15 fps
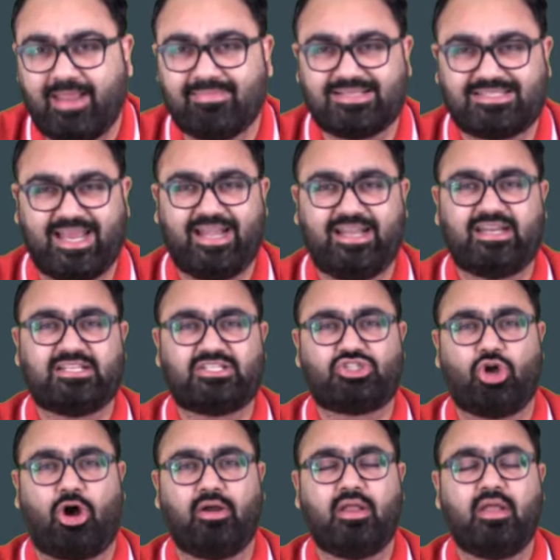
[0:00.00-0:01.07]
time, the scientists
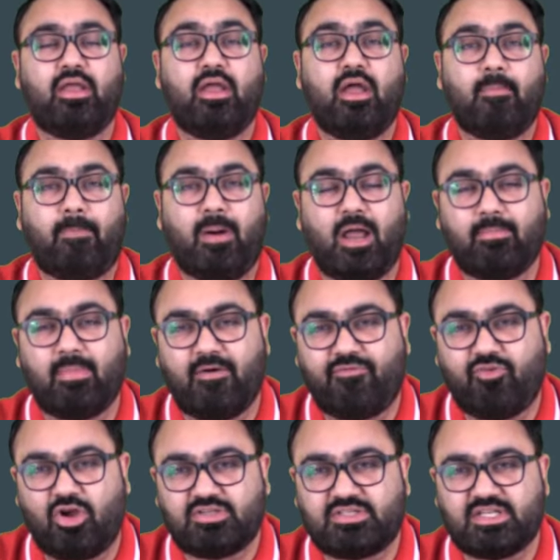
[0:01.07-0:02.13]
thought
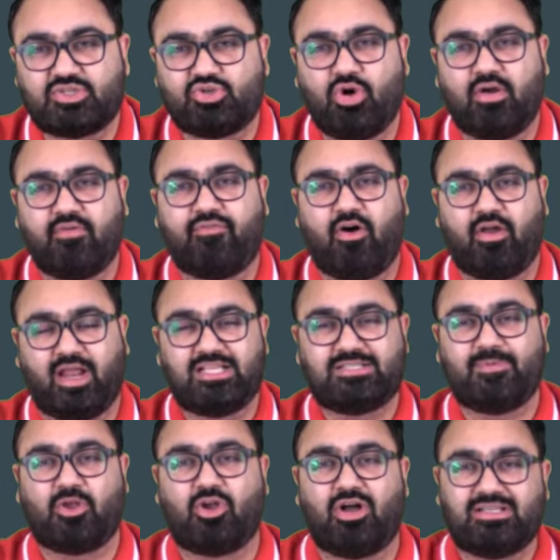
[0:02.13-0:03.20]
permafrost is good for us
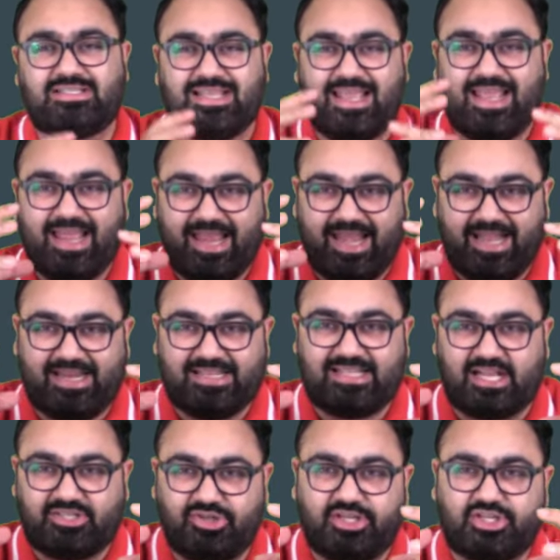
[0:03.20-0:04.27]
because it is
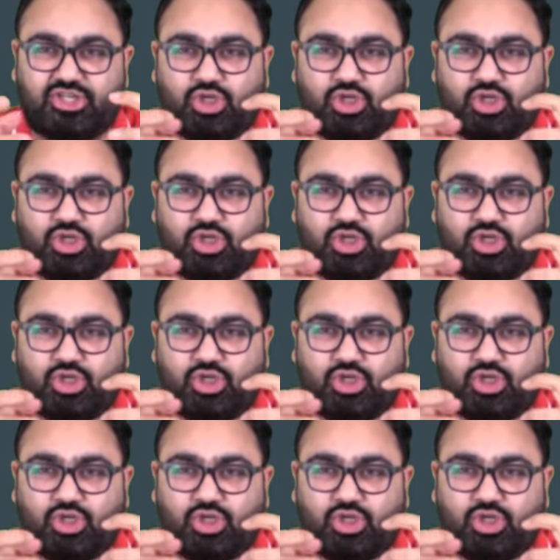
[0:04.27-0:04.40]
actually